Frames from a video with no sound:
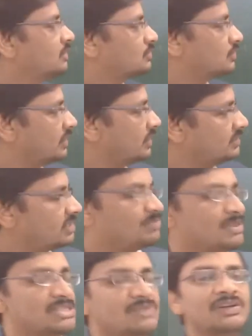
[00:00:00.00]
So there is a
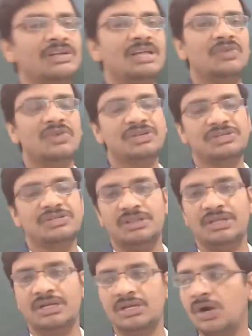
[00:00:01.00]
specific derivation
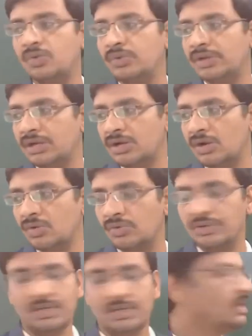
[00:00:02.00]
on that, how we can
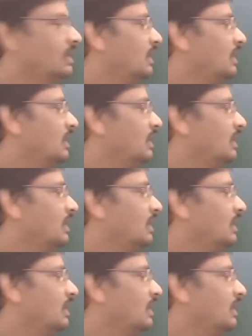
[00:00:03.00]
conclude that.